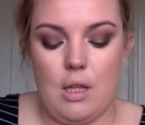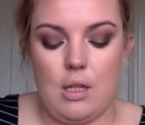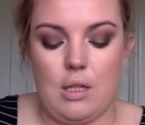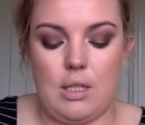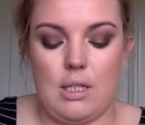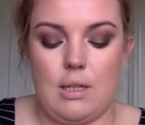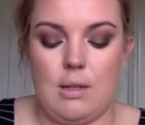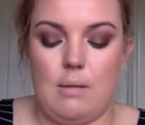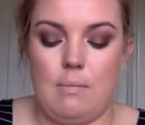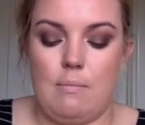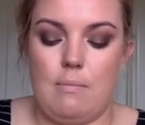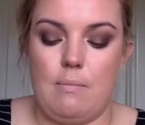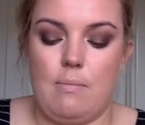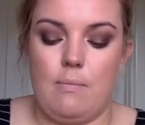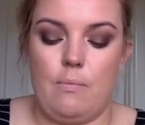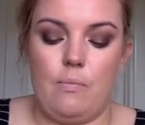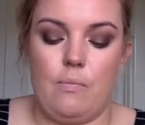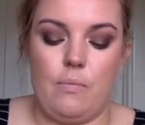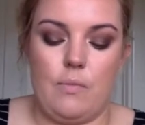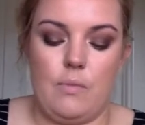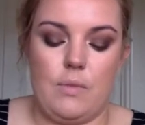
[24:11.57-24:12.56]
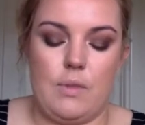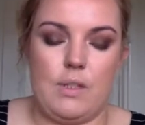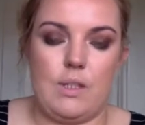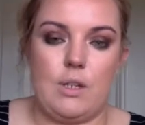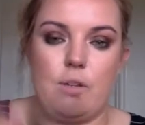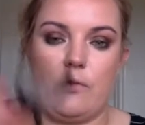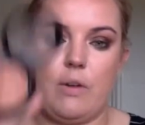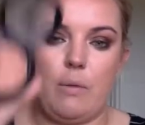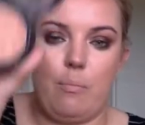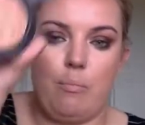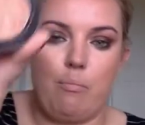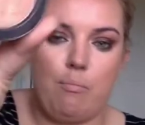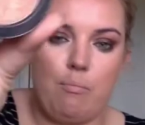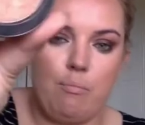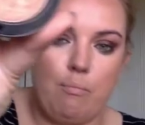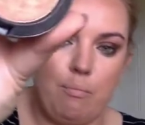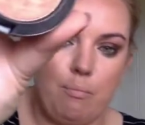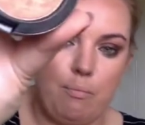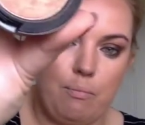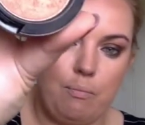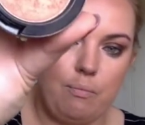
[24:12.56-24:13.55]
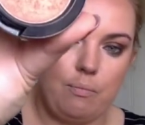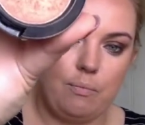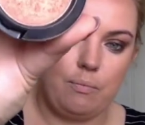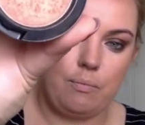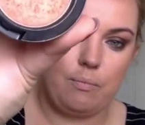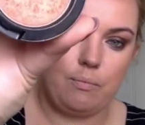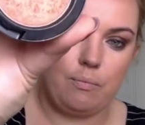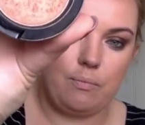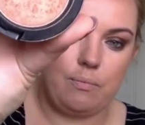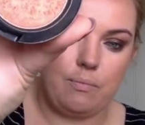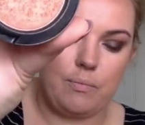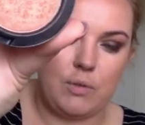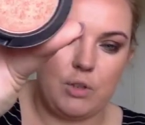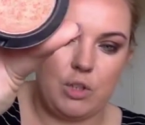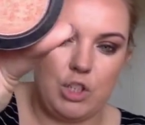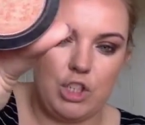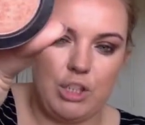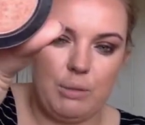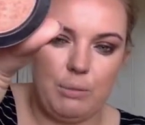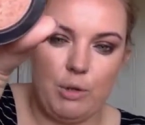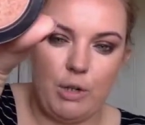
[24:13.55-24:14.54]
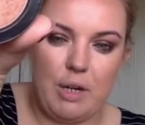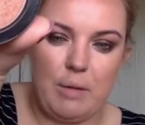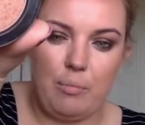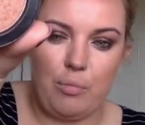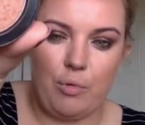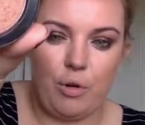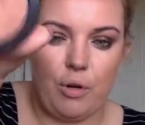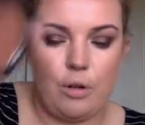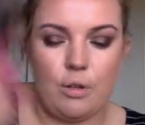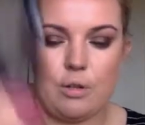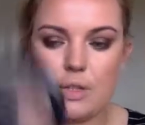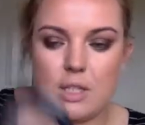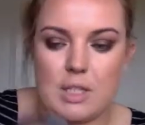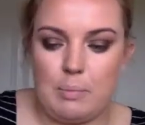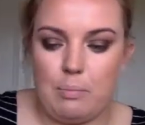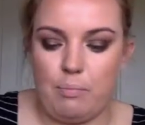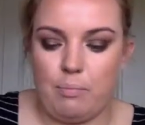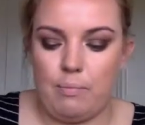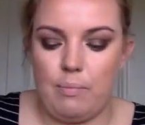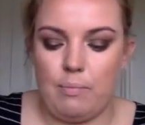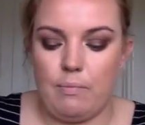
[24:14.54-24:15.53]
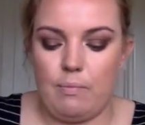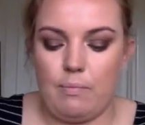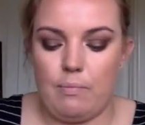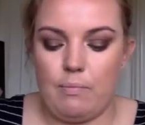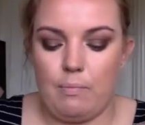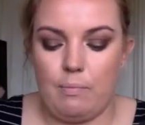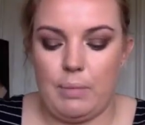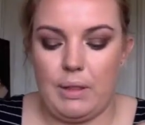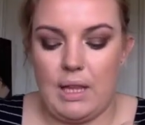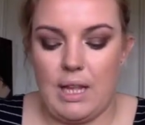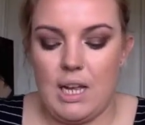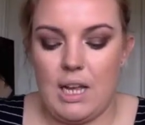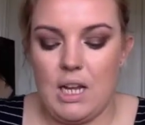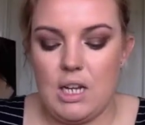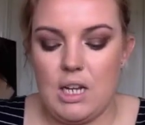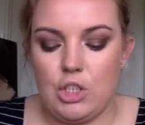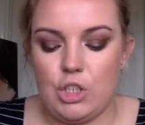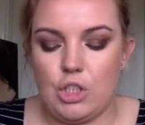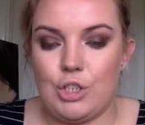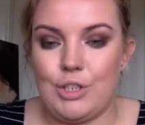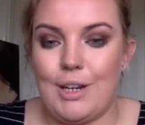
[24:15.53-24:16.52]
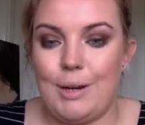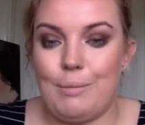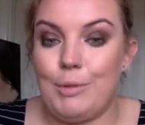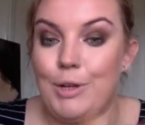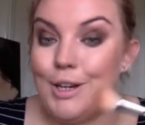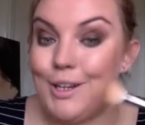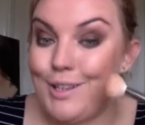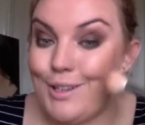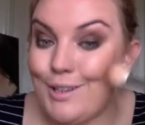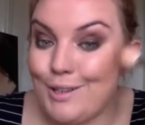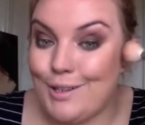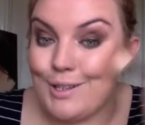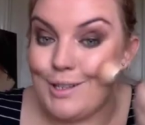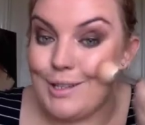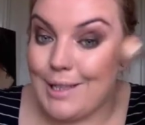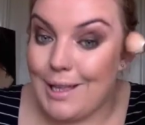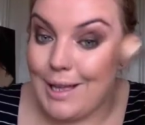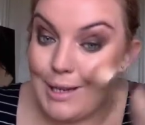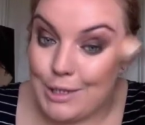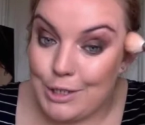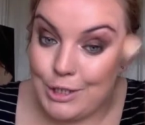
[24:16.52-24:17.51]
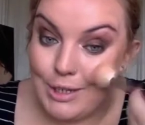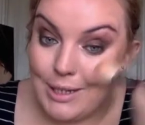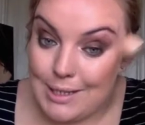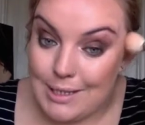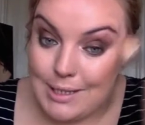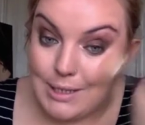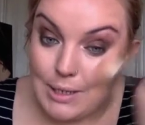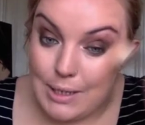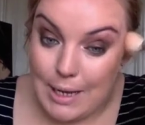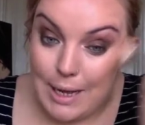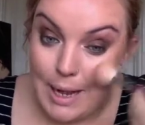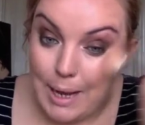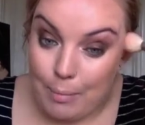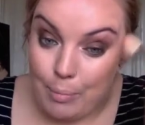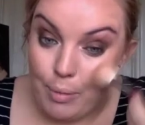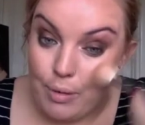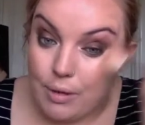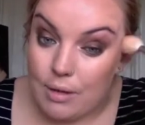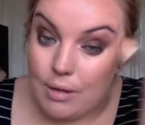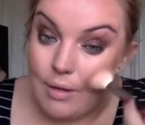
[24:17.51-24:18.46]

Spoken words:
It's a sort of a shimmery bronze blush, and I'm going to use that just up